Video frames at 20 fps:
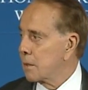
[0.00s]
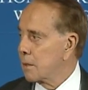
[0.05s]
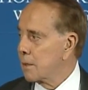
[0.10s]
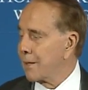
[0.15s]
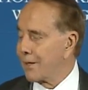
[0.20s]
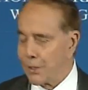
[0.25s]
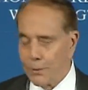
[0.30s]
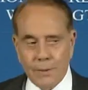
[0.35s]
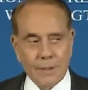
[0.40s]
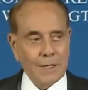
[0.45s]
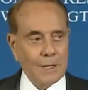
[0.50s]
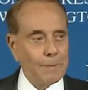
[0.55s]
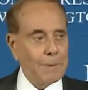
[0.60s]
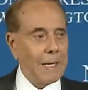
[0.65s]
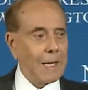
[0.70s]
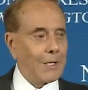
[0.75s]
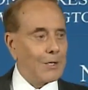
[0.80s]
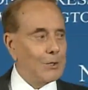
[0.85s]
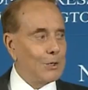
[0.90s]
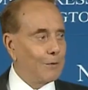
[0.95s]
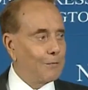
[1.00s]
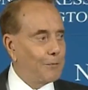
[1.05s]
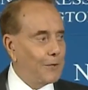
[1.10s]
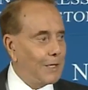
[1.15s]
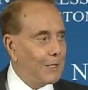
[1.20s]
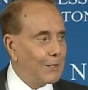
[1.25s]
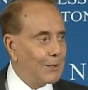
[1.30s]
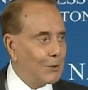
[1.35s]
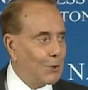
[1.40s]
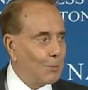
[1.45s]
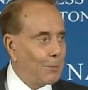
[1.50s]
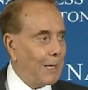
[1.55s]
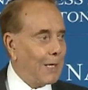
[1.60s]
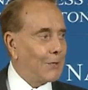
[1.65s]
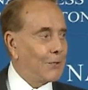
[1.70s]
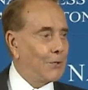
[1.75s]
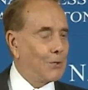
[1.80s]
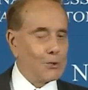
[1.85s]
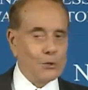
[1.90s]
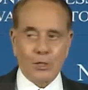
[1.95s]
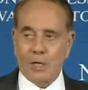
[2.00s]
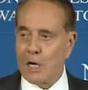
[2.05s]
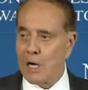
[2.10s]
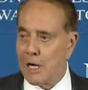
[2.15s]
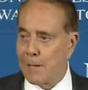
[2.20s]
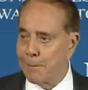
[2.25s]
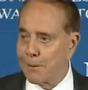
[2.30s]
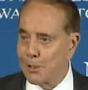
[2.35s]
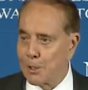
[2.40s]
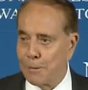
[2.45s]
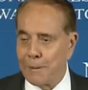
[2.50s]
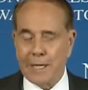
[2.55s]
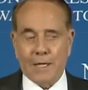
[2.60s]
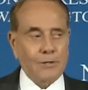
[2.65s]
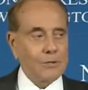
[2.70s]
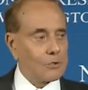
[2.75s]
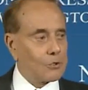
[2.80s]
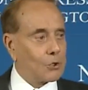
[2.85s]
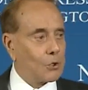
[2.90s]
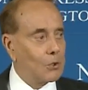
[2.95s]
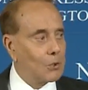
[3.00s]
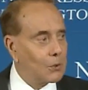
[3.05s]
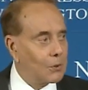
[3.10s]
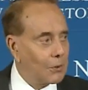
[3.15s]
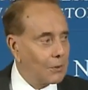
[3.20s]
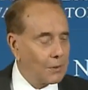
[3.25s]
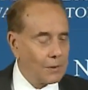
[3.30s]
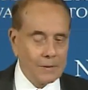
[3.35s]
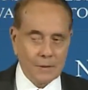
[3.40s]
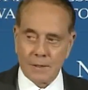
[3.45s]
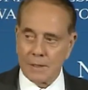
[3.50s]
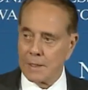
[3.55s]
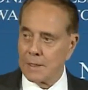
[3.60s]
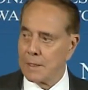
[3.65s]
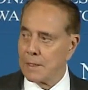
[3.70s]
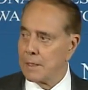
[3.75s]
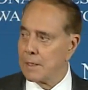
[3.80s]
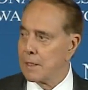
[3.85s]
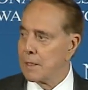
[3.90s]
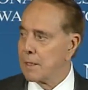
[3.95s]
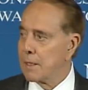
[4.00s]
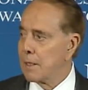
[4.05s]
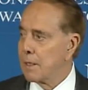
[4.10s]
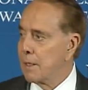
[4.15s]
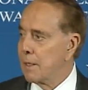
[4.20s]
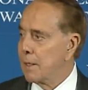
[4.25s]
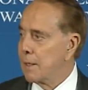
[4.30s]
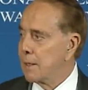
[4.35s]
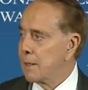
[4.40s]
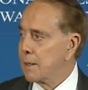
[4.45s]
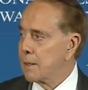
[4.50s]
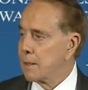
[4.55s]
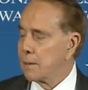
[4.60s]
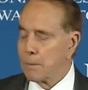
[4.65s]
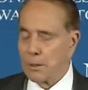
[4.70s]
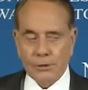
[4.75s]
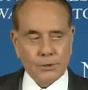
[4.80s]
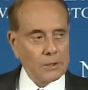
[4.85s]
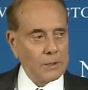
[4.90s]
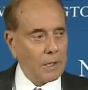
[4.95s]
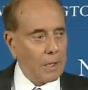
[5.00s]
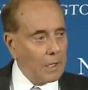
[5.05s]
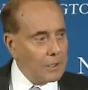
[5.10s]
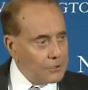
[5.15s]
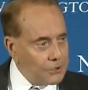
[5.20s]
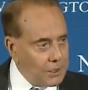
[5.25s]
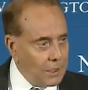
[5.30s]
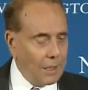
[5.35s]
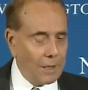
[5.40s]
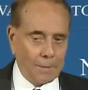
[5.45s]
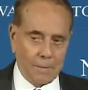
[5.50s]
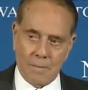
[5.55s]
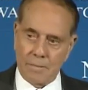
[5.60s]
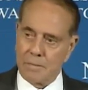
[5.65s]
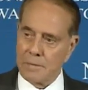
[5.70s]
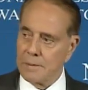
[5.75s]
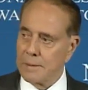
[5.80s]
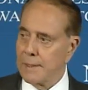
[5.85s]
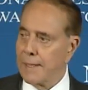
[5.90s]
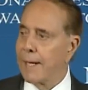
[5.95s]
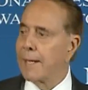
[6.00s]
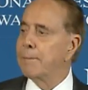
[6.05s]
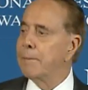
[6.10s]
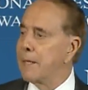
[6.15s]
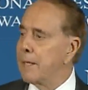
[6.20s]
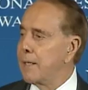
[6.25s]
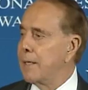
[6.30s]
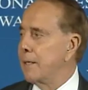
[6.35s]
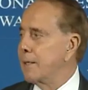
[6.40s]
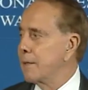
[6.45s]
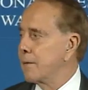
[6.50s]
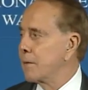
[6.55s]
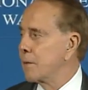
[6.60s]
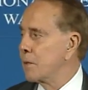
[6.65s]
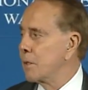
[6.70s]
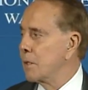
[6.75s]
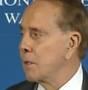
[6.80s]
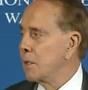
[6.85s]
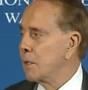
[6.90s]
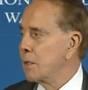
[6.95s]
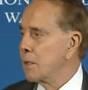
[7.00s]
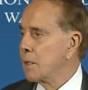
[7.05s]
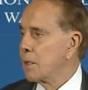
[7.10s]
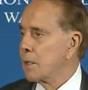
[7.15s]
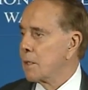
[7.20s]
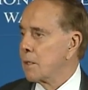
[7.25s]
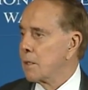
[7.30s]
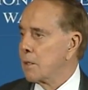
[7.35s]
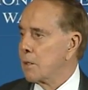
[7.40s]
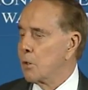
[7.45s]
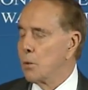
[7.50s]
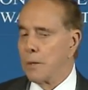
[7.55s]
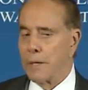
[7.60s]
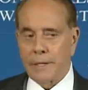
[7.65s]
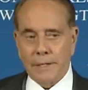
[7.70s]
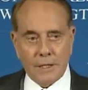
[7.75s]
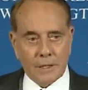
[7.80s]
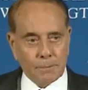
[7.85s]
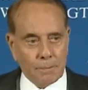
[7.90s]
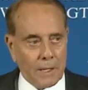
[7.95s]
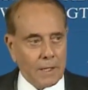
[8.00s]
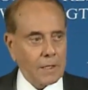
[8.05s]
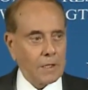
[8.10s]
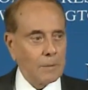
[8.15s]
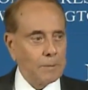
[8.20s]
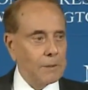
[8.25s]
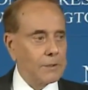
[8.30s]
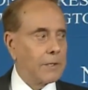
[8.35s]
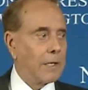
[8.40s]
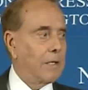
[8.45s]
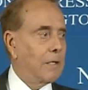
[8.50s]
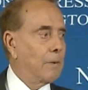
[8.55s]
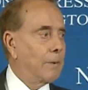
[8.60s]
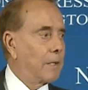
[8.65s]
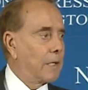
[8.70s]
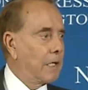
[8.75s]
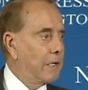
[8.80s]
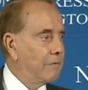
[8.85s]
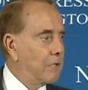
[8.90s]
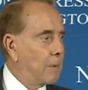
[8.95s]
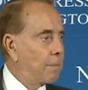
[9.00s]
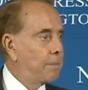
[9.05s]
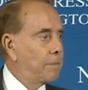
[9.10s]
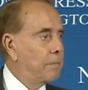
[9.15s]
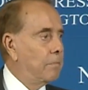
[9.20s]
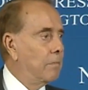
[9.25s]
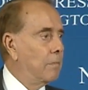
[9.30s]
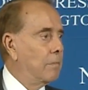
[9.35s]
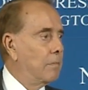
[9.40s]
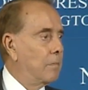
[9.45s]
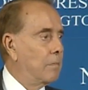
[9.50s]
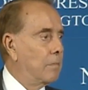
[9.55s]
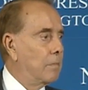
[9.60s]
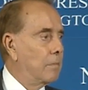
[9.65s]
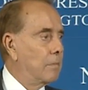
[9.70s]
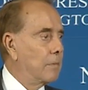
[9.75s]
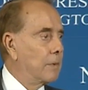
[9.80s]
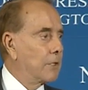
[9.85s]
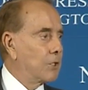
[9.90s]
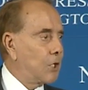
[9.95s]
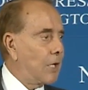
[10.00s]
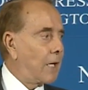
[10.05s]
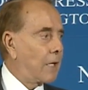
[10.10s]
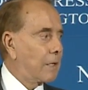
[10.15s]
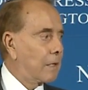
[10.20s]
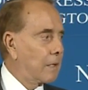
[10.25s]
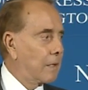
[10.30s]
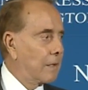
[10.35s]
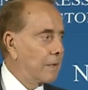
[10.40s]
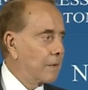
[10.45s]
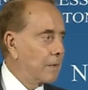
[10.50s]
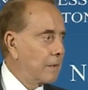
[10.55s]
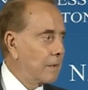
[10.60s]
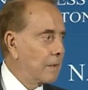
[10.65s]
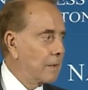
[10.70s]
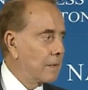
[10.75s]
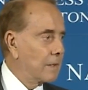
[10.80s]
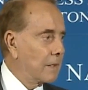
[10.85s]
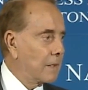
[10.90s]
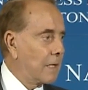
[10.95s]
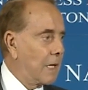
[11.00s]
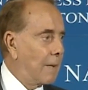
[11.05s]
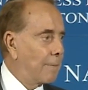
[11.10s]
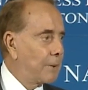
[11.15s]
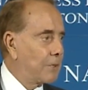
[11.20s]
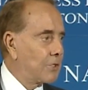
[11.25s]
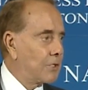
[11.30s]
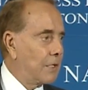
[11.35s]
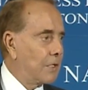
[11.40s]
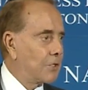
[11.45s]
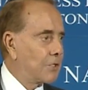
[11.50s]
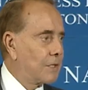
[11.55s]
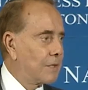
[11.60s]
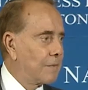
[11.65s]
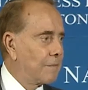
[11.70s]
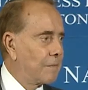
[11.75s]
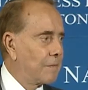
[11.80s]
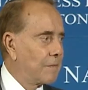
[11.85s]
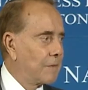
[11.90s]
You know, you want to get back on your feet and go back to your job or go back to school. But there are some, not many, who want to get better, but they don't want to give up the check, the compensation.